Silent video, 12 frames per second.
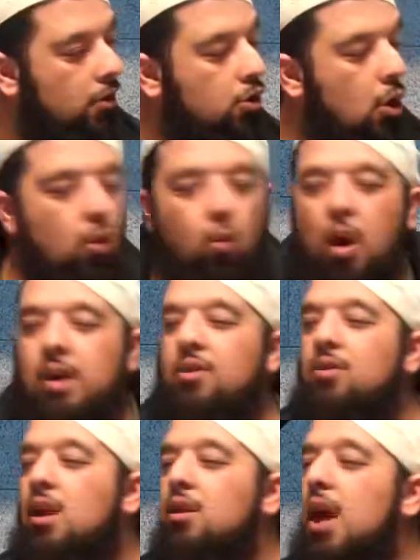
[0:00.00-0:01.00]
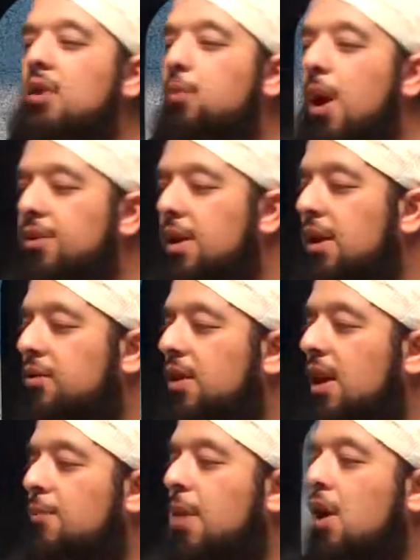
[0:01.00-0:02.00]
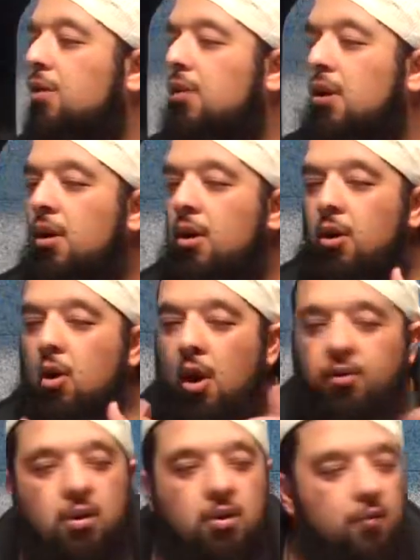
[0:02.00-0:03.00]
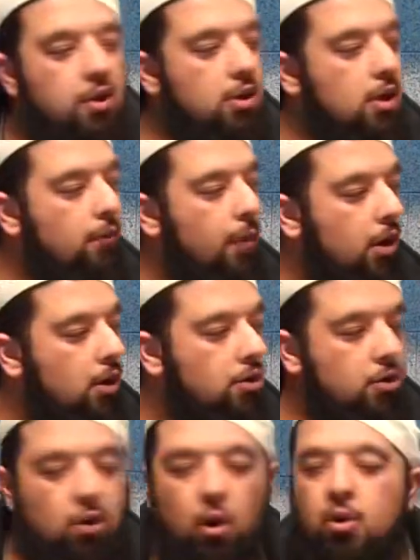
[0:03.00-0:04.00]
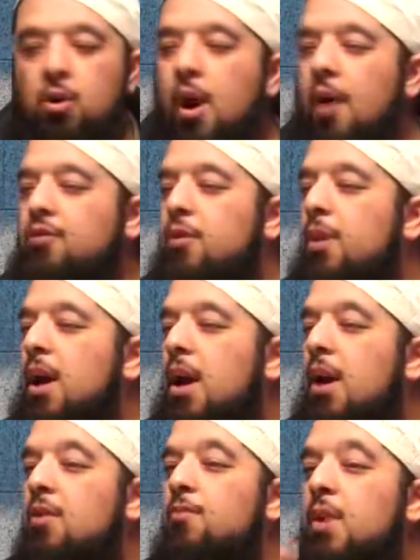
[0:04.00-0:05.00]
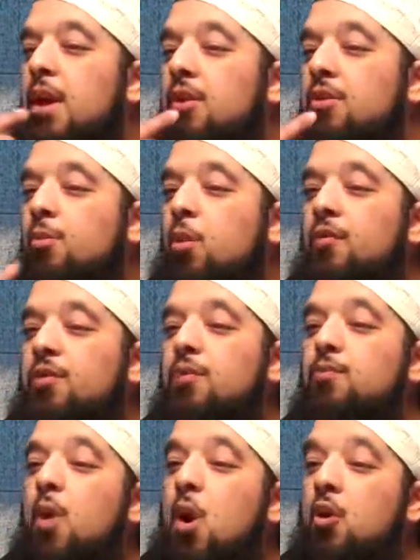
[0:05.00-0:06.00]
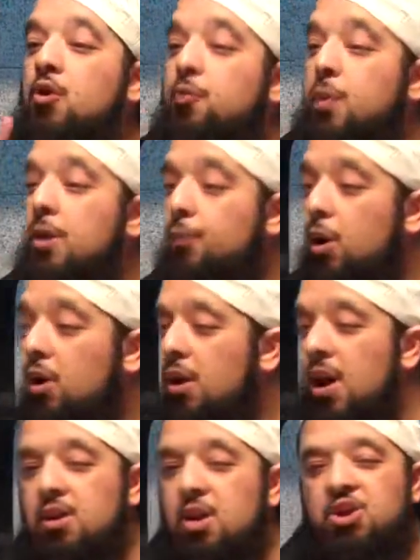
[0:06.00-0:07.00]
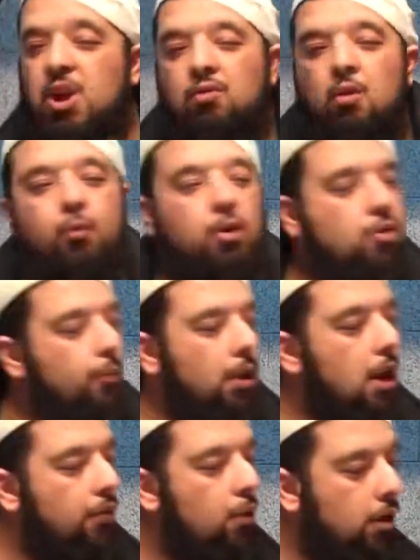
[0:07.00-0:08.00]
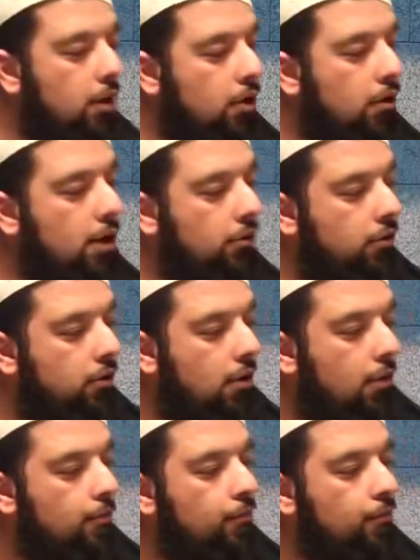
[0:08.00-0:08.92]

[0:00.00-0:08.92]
So, what does Allah subhanahu wa ta'ala say about causing division in marriage? So, you have to be, because the Prophet and most people, and the general principle, everyone agrees.